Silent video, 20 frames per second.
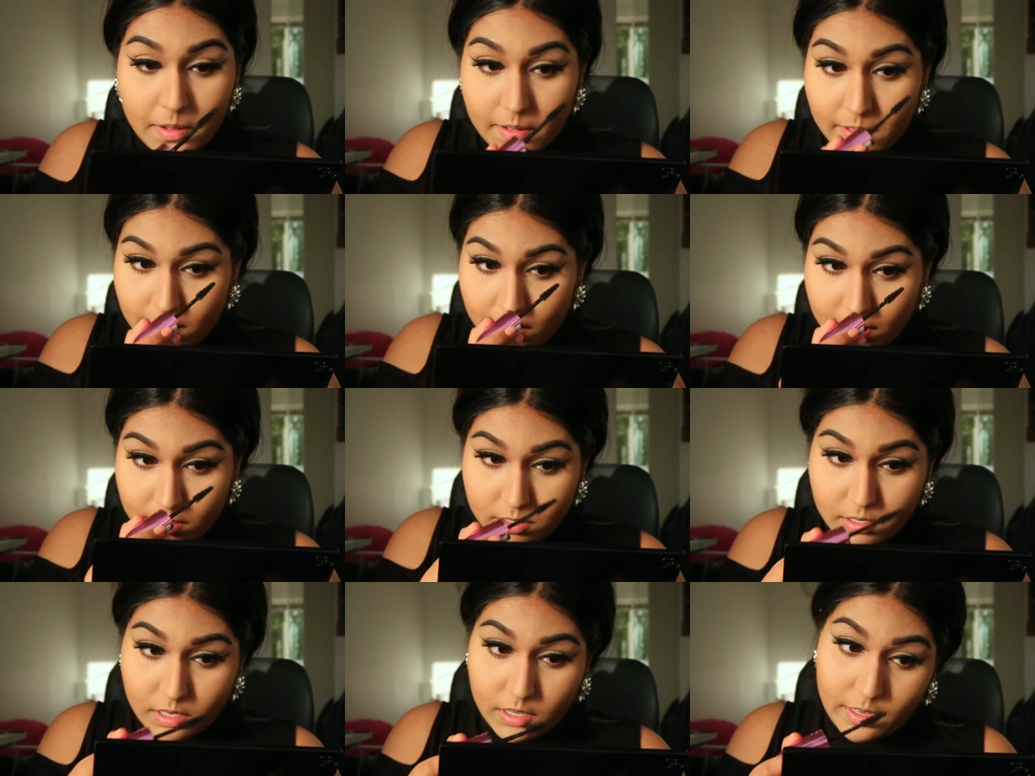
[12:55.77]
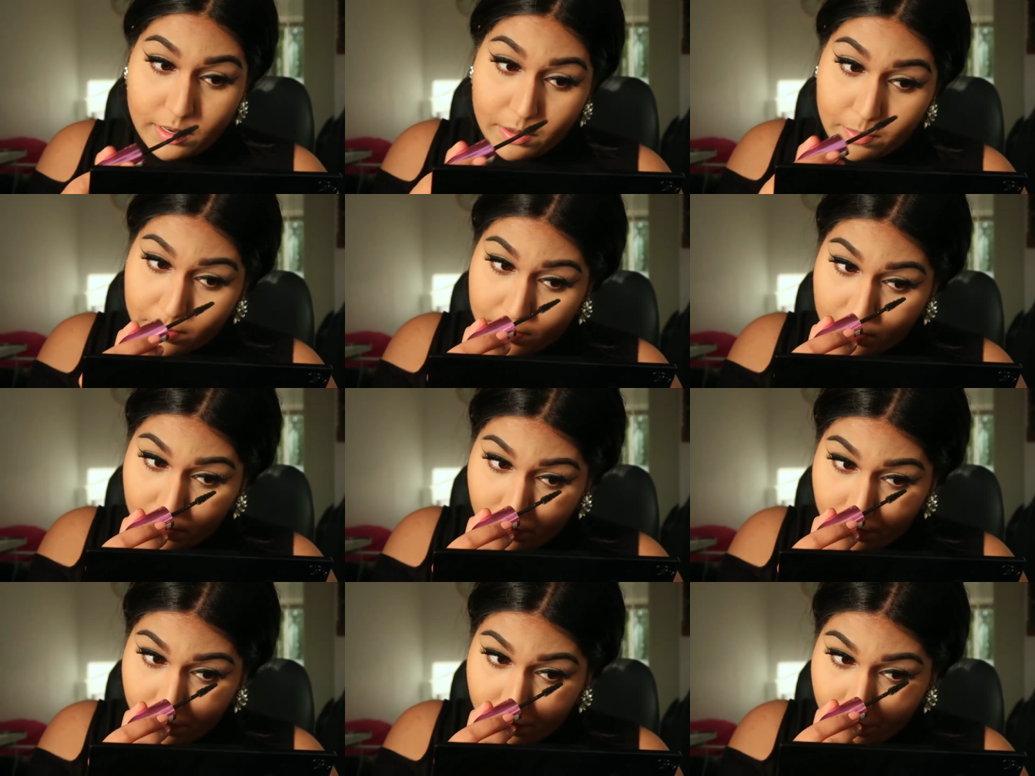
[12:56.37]
there is a little bit
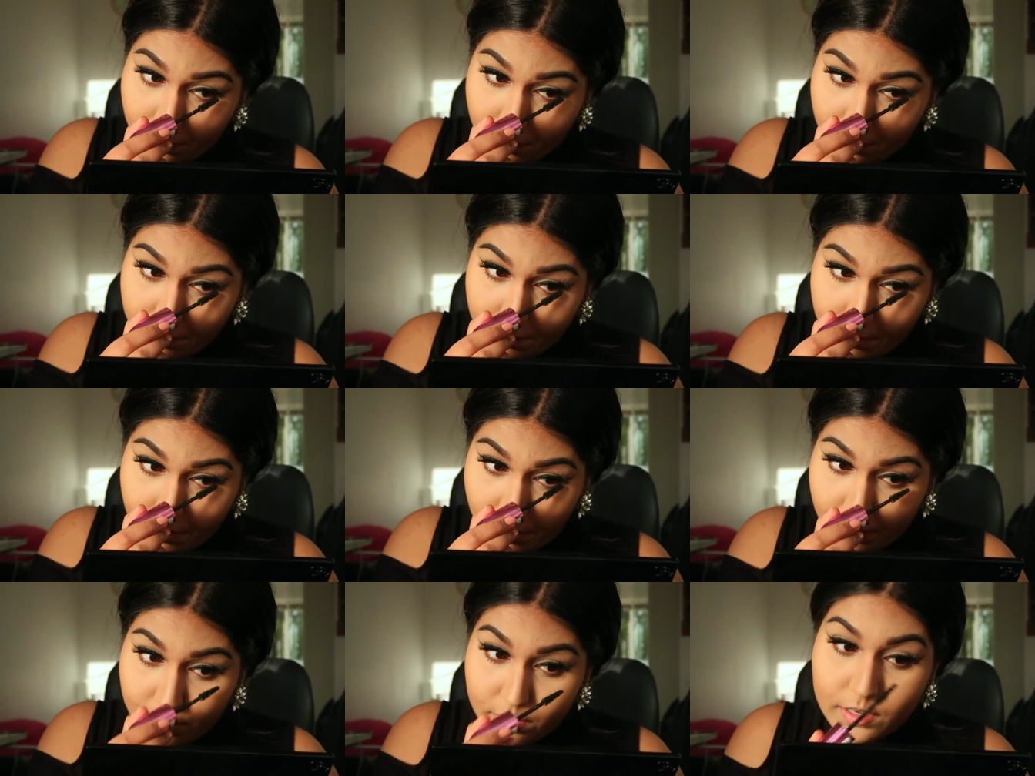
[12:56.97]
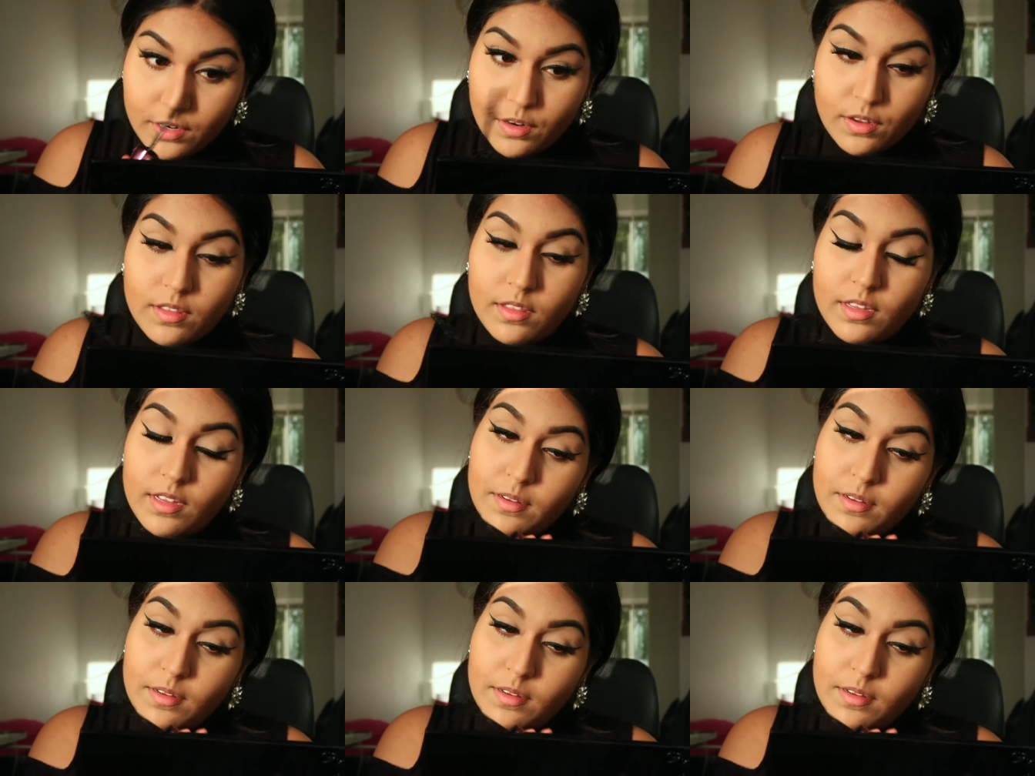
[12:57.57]
of powder on